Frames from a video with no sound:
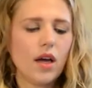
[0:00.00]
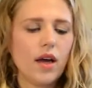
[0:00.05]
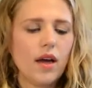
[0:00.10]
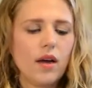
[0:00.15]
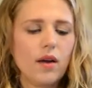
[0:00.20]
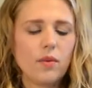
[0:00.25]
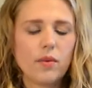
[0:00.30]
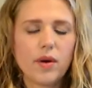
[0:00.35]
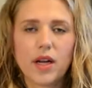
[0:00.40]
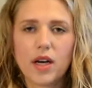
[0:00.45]

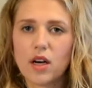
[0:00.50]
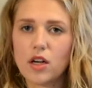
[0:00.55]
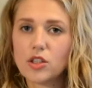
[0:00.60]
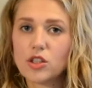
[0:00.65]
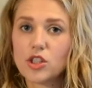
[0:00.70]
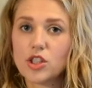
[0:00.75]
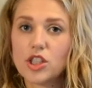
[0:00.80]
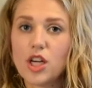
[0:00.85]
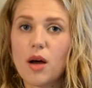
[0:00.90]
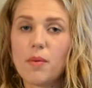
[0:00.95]
And we can
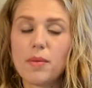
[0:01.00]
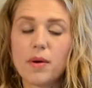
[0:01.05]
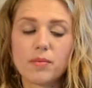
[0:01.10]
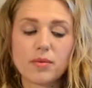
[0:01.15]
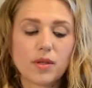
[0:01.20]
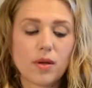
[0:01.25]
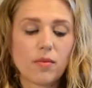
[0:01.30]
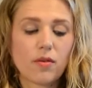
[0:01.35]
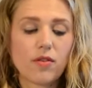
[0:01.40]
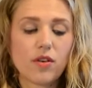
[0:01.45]
also chop up
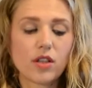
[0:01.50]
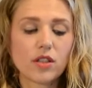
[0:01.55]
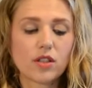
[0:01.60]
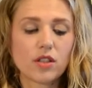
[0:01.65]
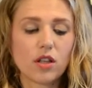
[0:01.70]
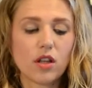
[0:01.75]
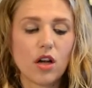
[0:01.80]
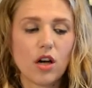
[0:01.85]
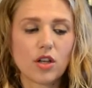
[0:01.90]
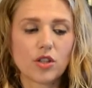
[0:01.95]
some of our
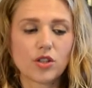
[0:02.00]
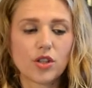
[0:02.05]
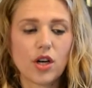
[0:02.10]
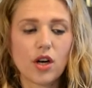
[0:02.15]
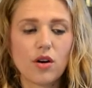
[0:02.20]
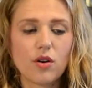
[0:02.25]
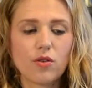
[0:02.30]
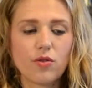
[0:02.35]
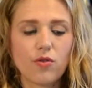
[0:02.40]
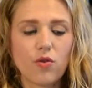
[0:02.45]

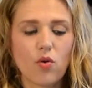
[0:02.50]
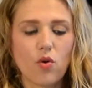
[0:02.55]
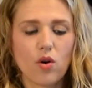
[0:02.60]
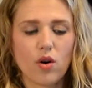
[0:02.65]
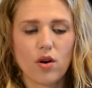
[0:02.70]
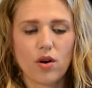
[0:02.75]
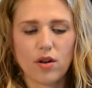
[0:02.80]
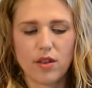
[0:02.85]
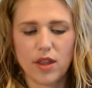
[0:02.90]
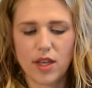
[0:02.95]
cilantro
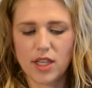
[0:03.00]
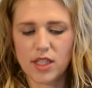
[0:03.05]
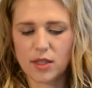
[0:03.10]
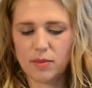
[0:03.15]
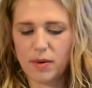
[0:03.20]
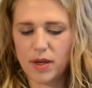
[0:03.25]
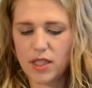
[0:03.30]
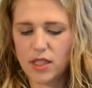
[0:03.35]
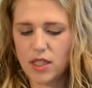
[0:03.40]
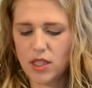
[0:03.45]
for these
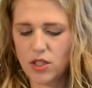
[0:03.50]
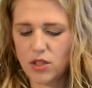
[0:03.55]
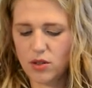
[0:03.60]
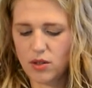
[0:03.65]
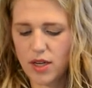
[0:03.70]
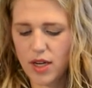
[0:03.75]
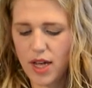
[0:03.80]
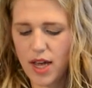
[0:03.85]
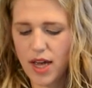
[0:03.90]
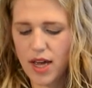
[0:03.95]
spicy
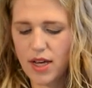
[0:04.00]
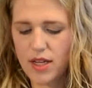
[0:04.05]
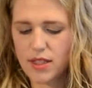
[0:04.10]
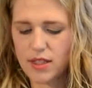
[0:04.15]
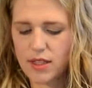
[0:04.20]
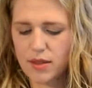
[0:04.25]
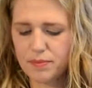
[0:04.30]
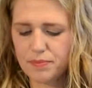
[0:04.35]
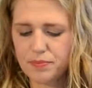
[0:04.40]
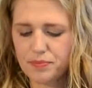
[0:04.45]
tuna
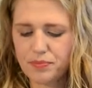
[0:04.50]
cakes.